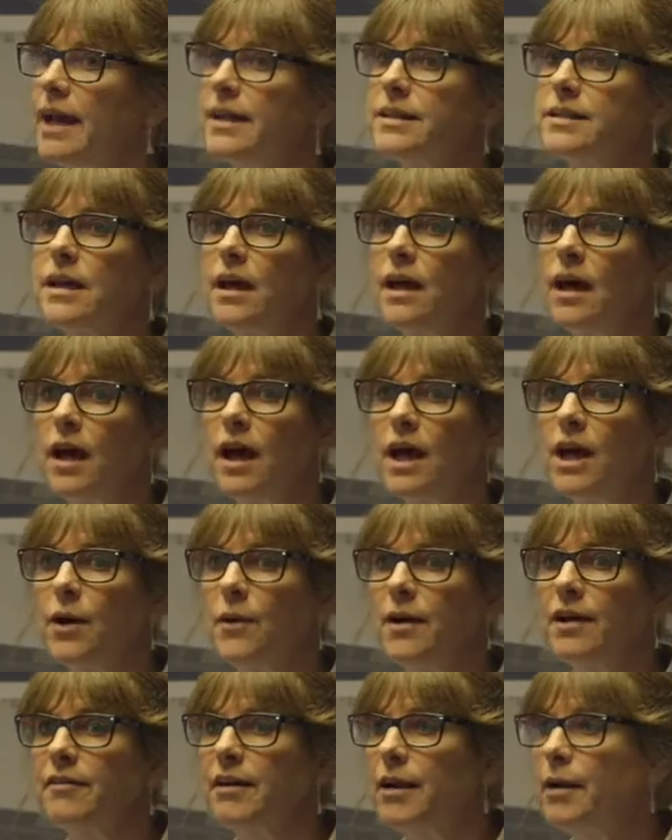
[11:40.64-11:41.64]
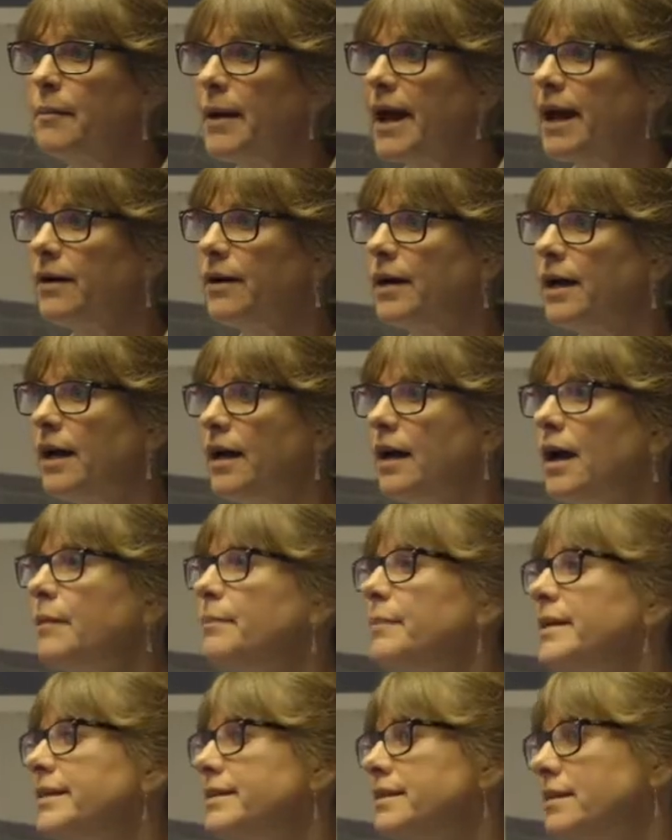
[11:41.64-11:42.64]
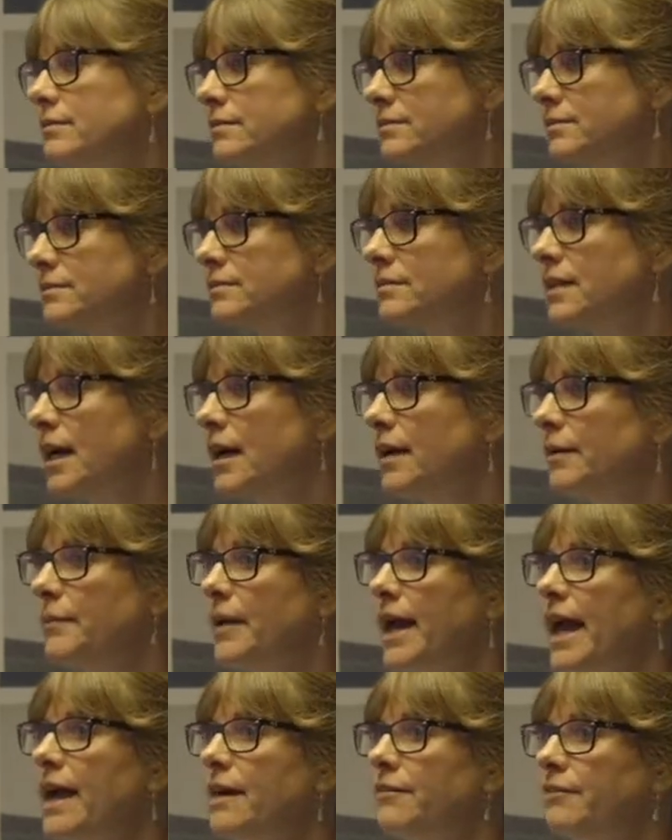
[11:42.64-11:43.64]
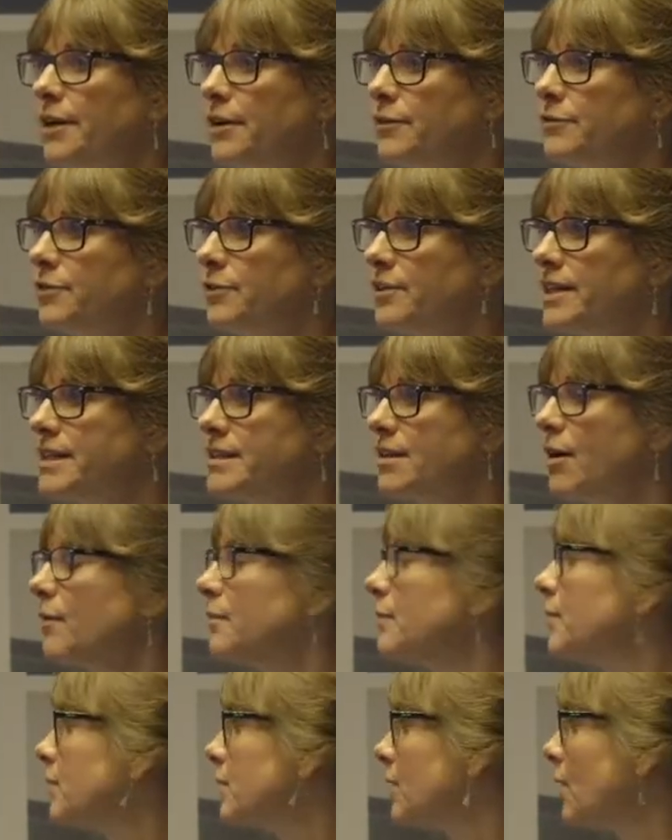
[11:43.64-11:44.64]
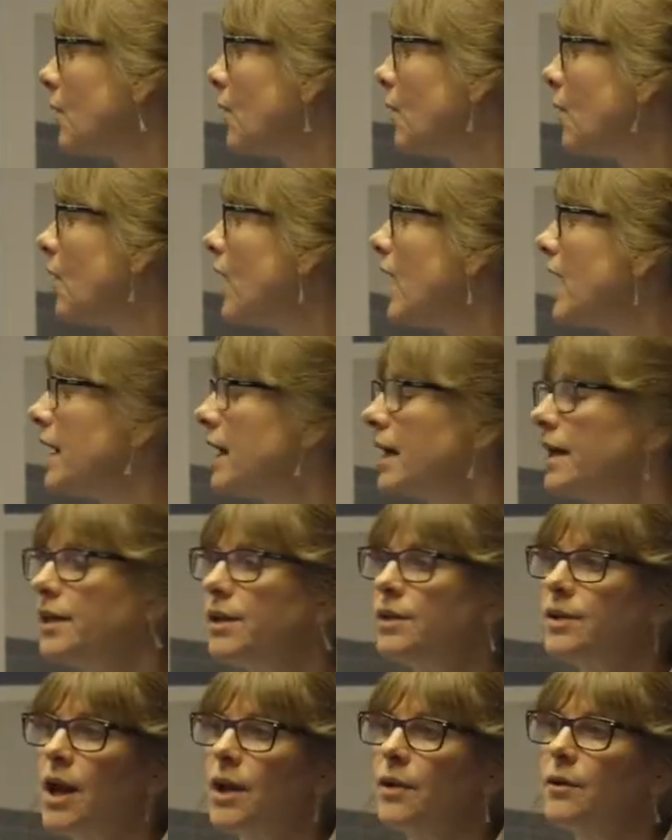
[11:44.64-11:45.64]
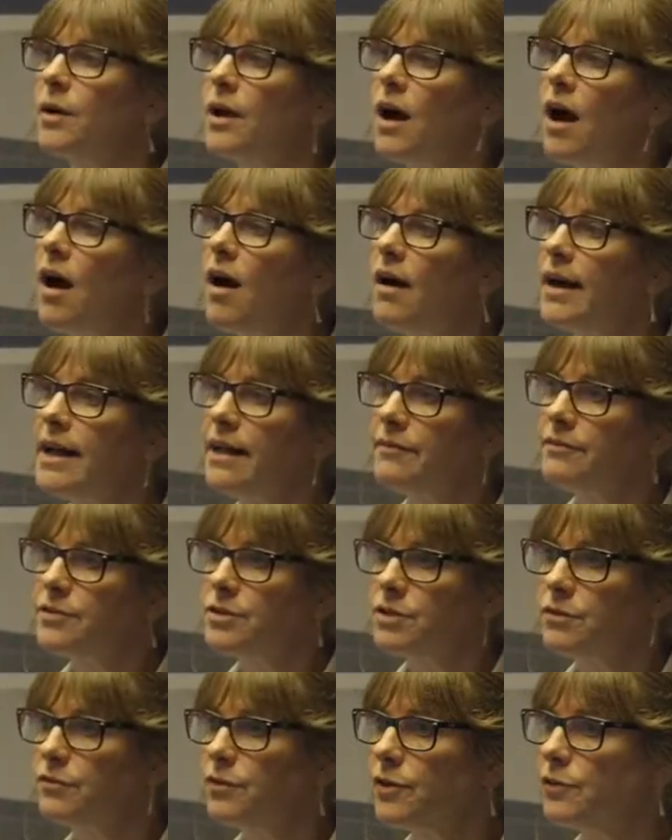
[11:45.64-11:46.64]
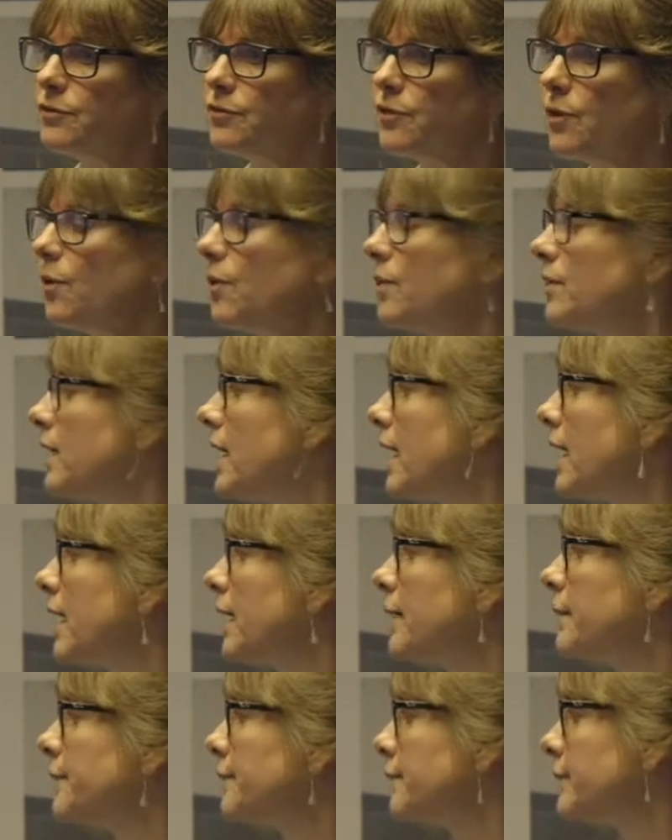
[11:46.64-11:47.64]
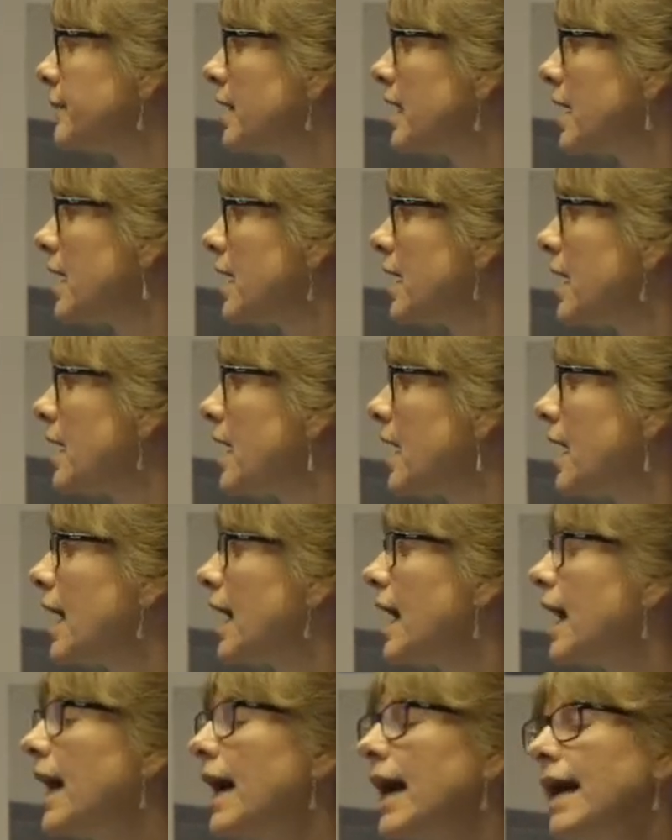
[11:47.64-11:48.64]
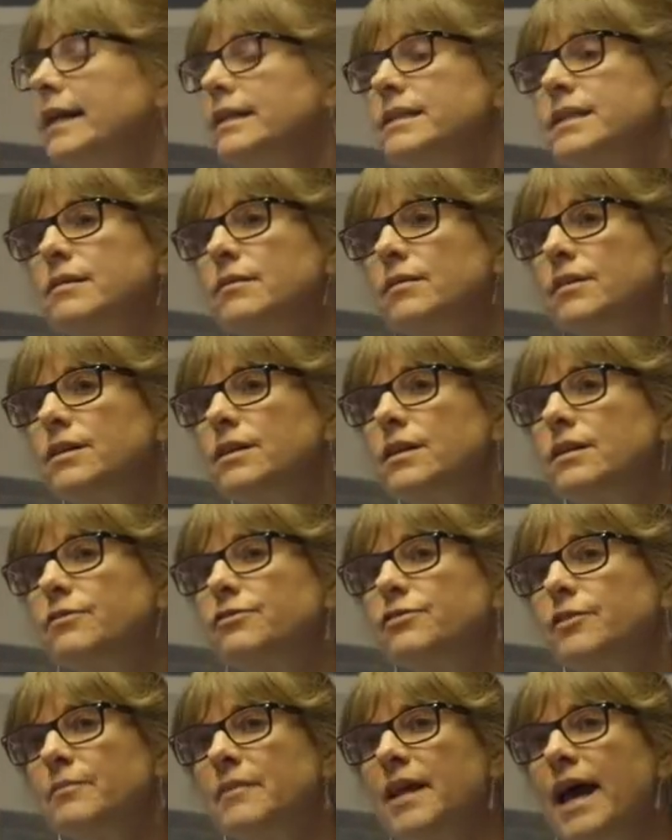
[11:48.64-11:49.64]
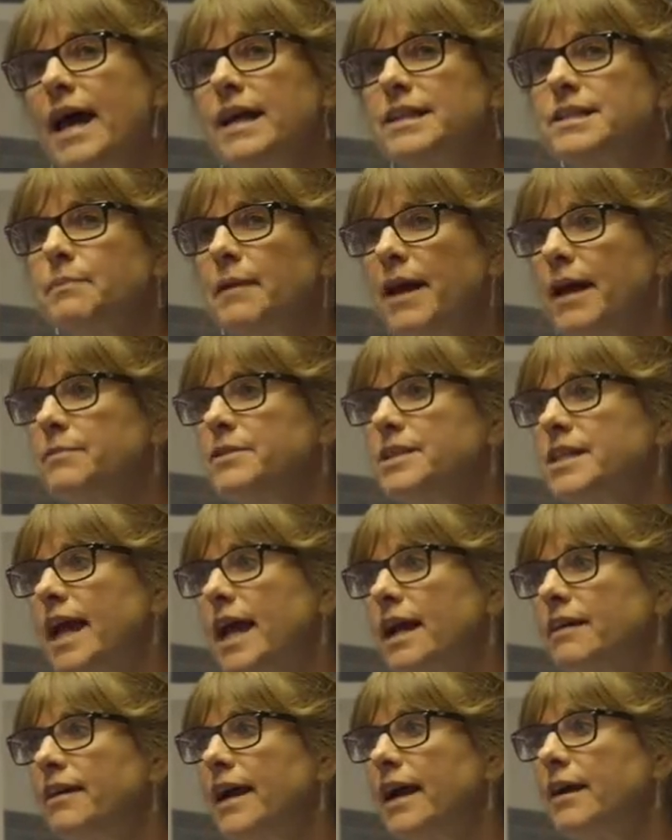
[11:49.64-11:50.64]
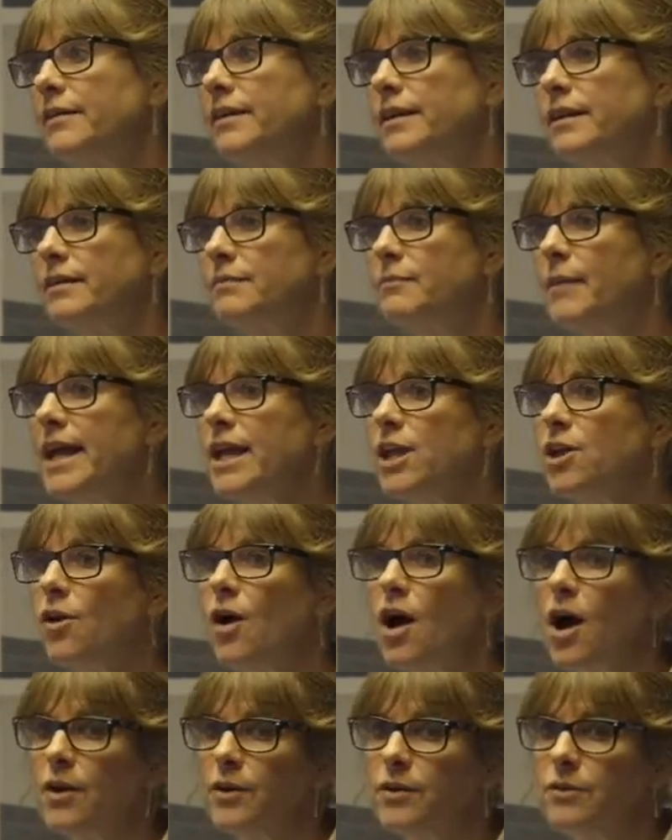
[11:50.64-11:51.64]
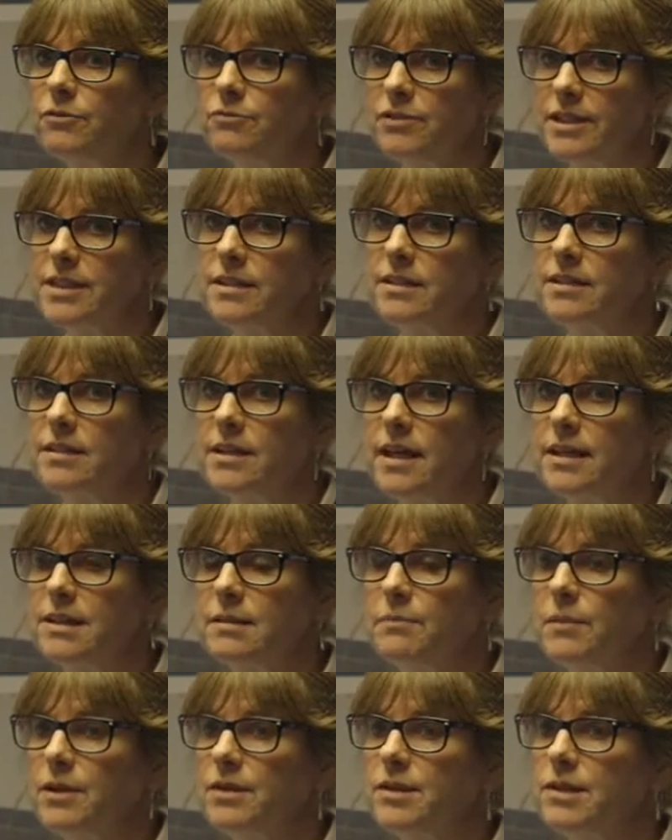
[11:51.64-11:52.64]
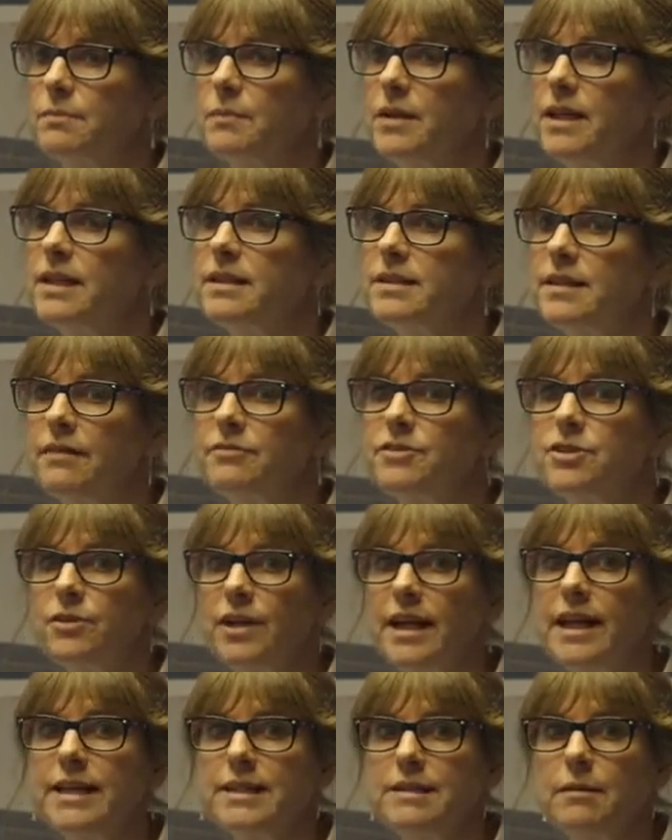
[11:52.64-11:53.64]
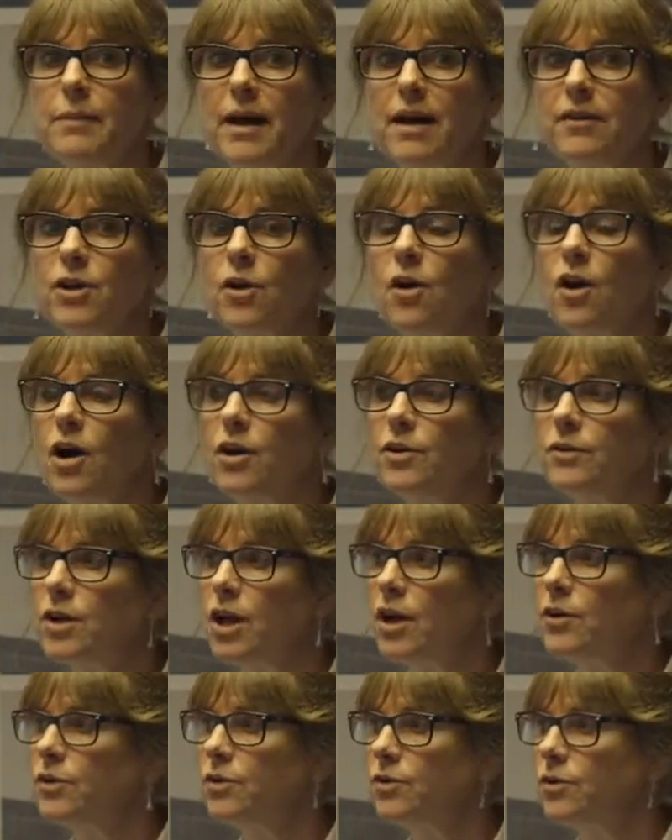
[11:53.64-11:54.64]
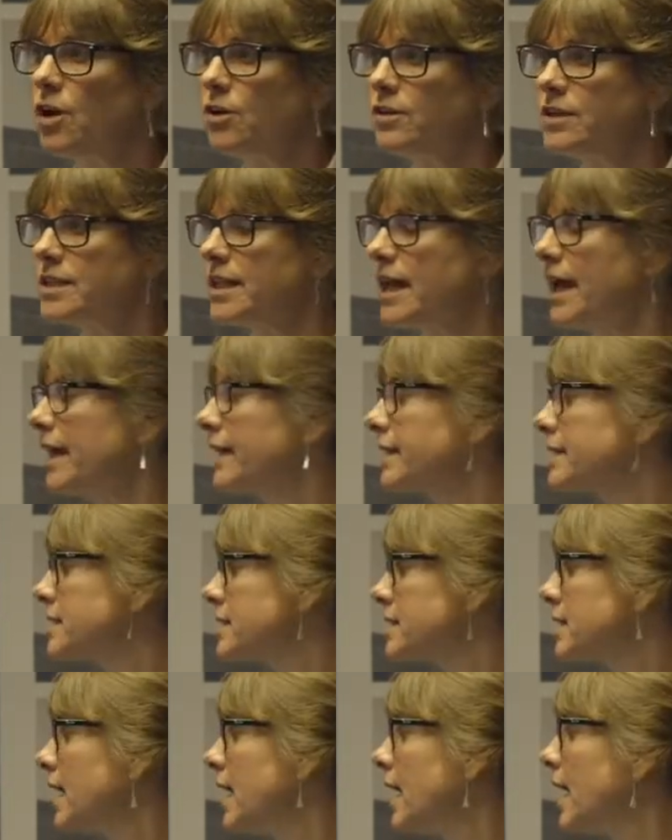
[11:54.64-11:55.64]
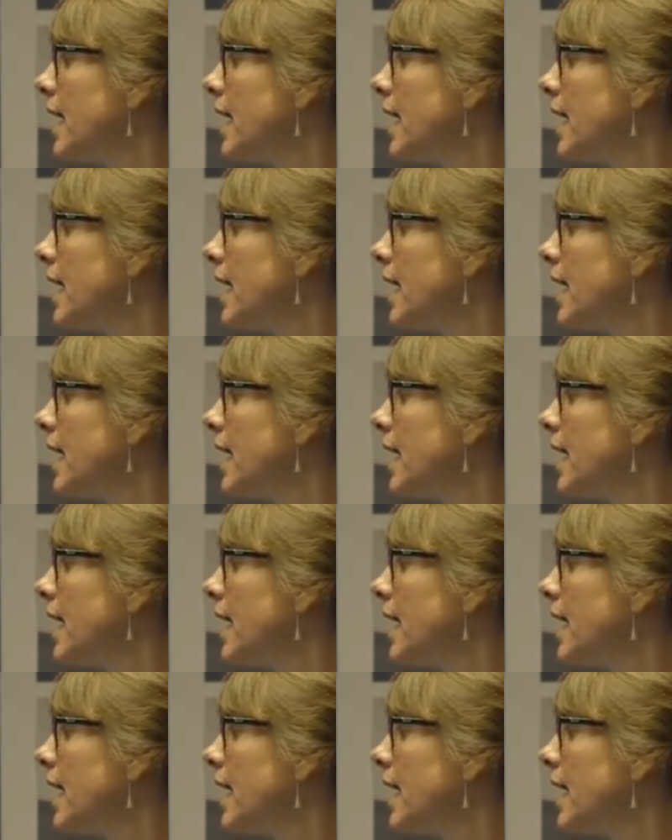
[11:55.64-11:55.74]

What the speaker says: had a query about a bid area, for example, or high levels of footfall. And from that, to be able to carry out and make your own risk assessments, because after all, it is about your own local context.